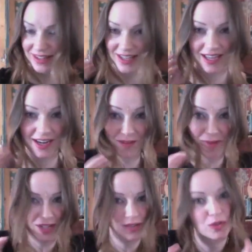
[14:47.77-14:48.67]
like Care of
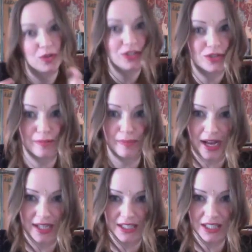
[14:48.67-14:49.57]
Magical Creatures
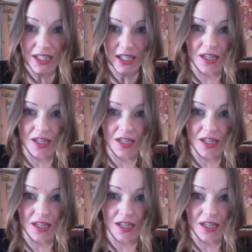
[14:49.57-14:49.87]
basket